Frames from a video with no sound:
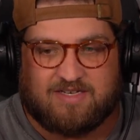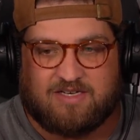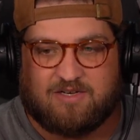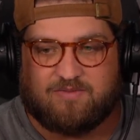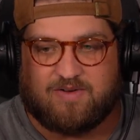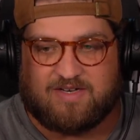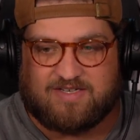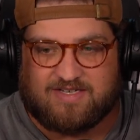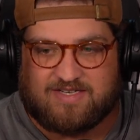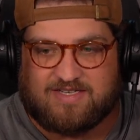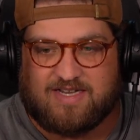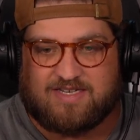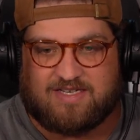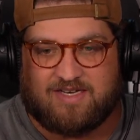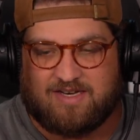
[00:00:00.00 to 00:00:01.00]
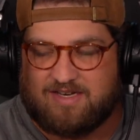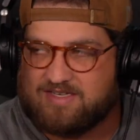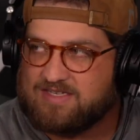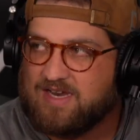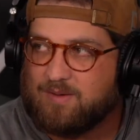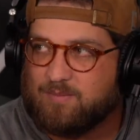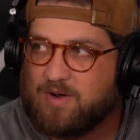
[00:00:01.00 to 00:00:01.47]
in it and to find exactly. success in it.
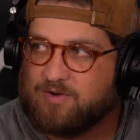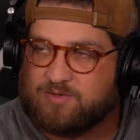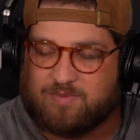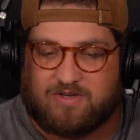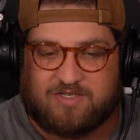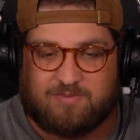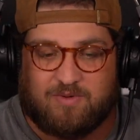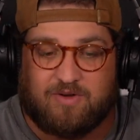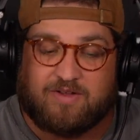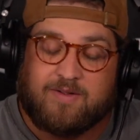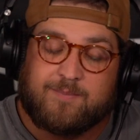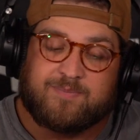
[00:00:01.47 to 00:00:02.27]
It's not my responsibility.